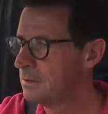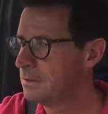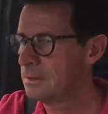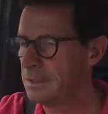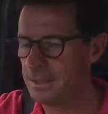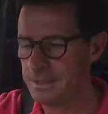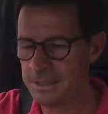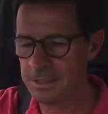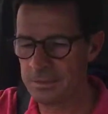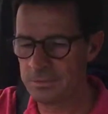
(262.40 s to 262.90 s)

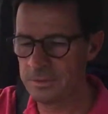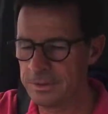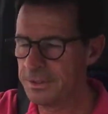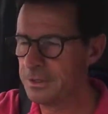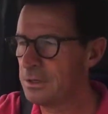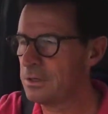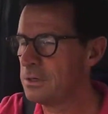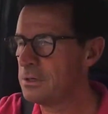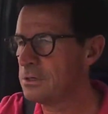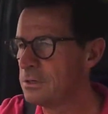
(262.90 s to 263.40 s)
and now we're in
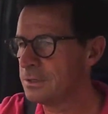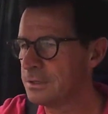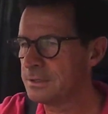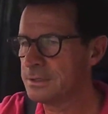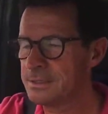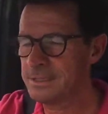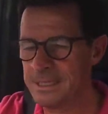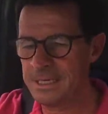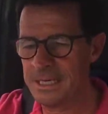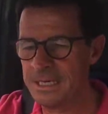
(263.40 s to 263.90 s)

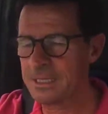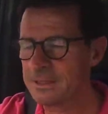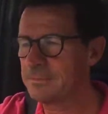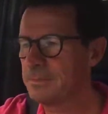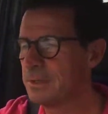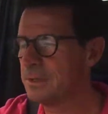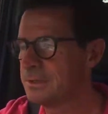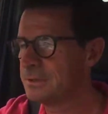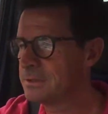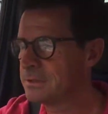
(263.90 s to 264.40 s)
August, eight
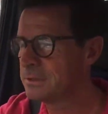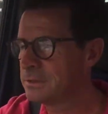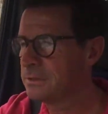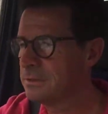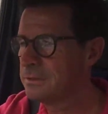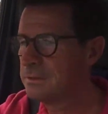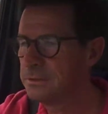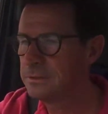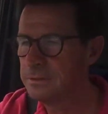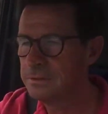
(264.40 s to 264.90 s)
months
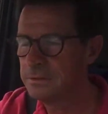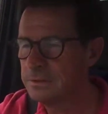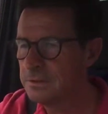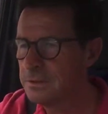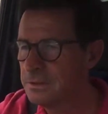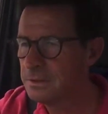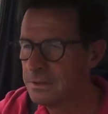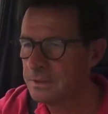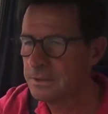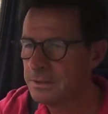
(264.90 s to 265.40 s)

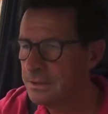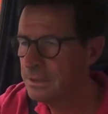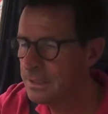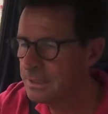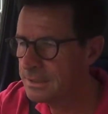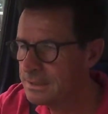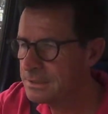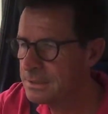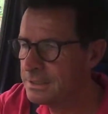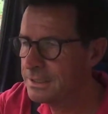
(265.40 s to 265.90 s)

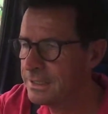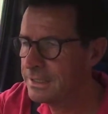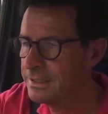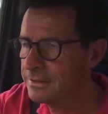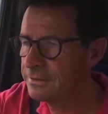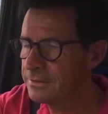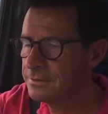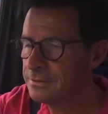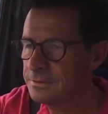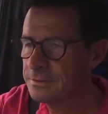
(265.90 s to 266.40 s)
into the
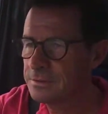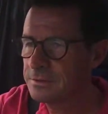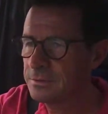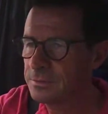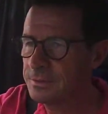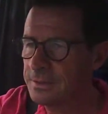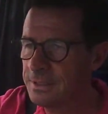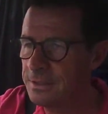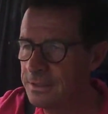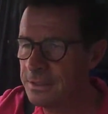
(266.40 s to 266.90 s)
year. So we're
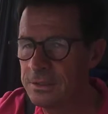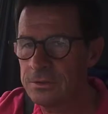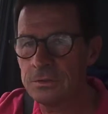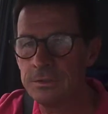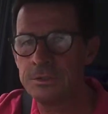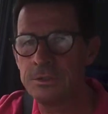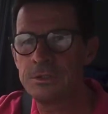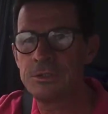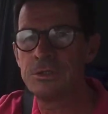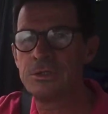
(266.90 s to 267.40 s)
nearly
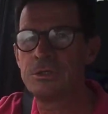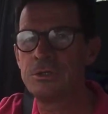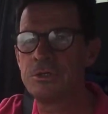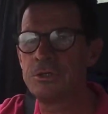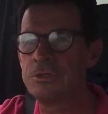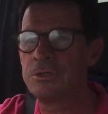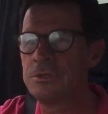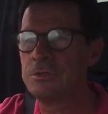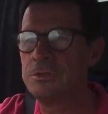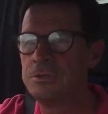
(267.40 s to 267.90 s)
going
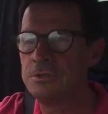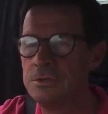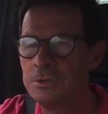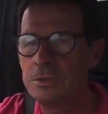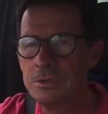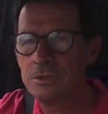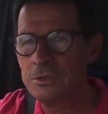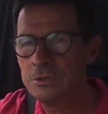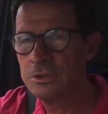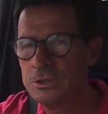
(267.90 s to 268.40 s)

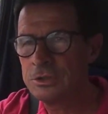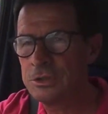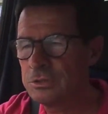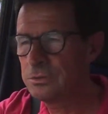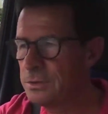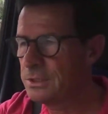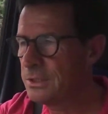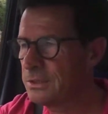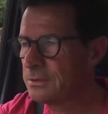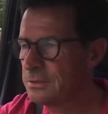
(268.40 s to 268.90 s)
two
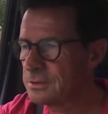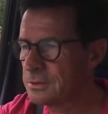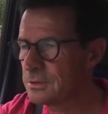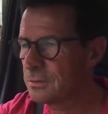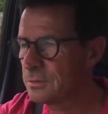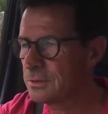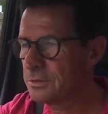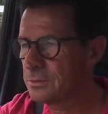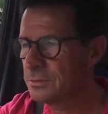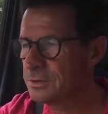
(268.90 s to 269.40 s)
years. I
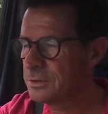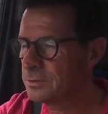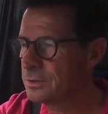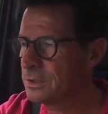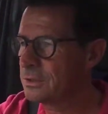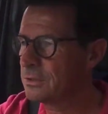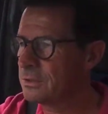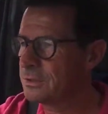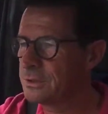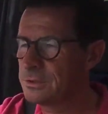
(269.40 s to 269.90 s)
wonder, should we
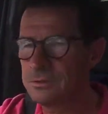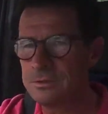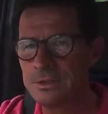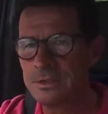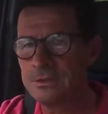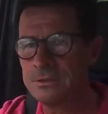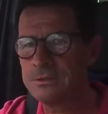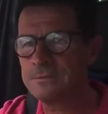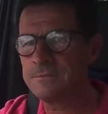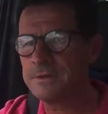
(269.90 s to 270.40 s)
go two
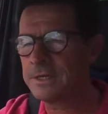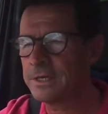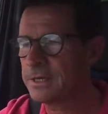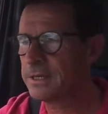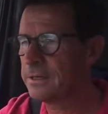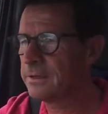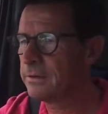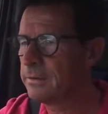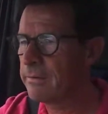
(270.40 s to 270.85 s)
years if we can?